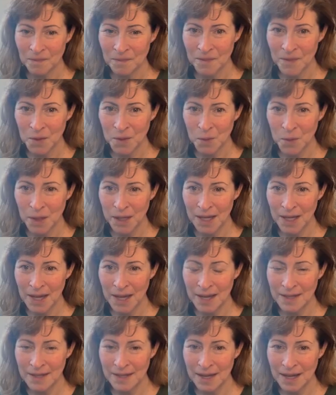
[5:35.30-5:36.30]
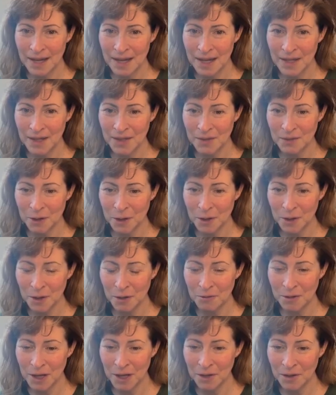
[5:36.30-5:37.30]
28 days for her
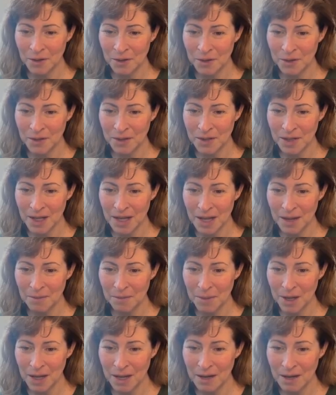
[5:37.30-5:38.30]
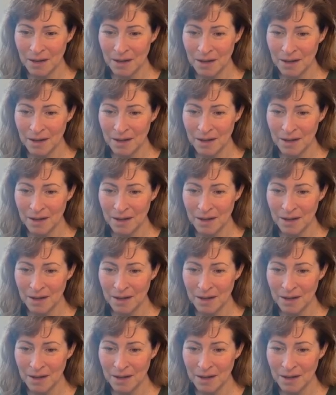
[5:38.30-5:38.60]
wrinkles to get better.